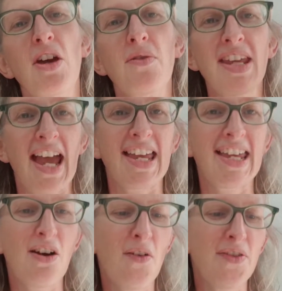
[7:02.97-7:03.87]
yeah,
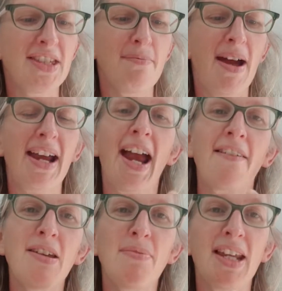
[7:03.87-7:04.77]
it offers the back
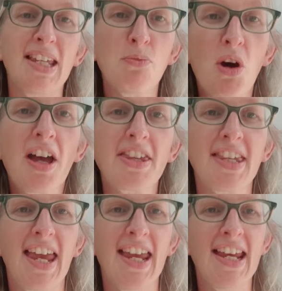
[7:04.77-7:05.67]
carry, but it is worth
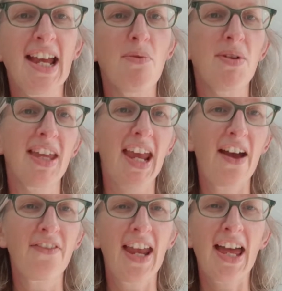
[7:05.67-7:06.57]
saying with a
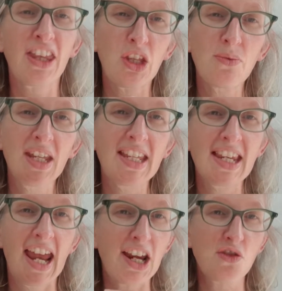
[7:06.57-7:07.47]
caveat that you need
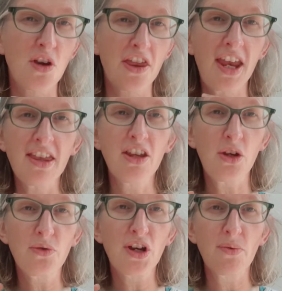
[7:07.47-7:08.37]
an extra thing that
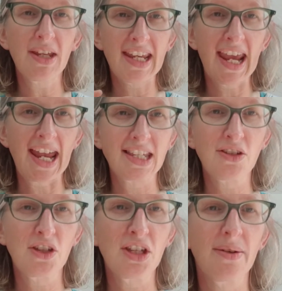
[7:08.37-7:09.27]
you don't get
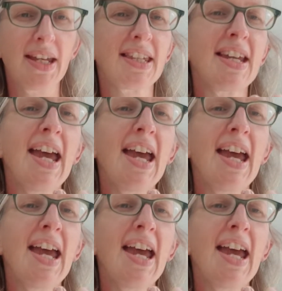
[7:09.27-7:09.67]
to do it.